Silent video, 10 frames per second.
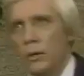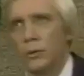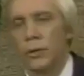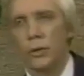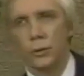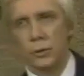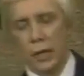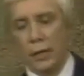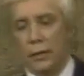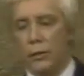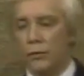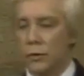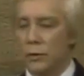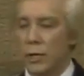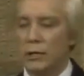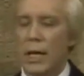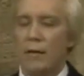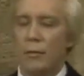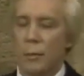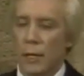it down here. So you're saying that the universe does
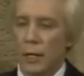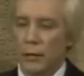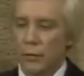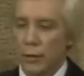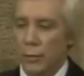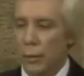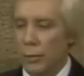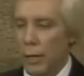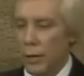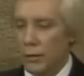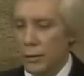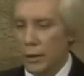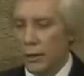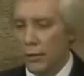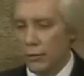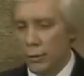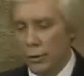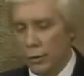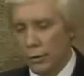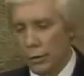have a beginning via the Big Bang and second law
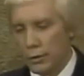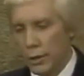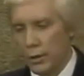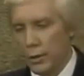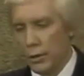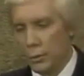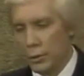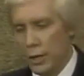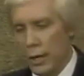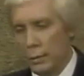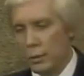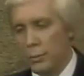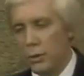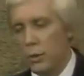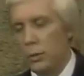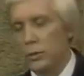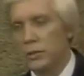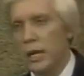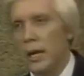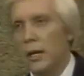of thermodynamics, but you
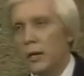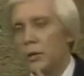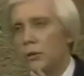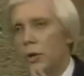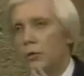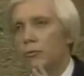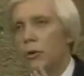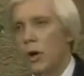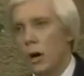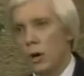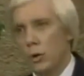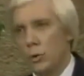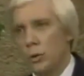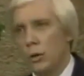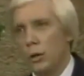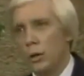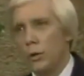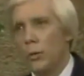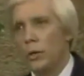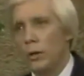will say you don't know
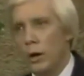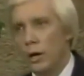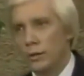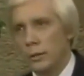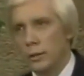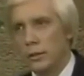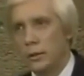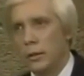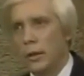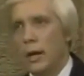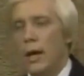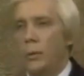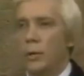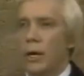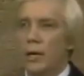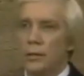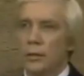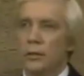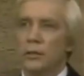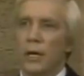what caused it. And when
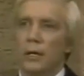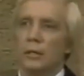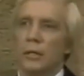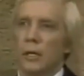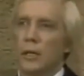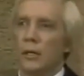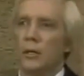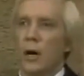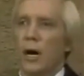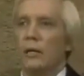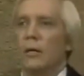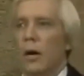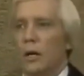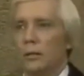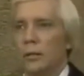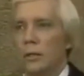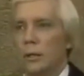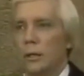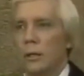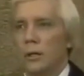Geisler says that God caused
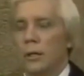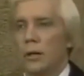it,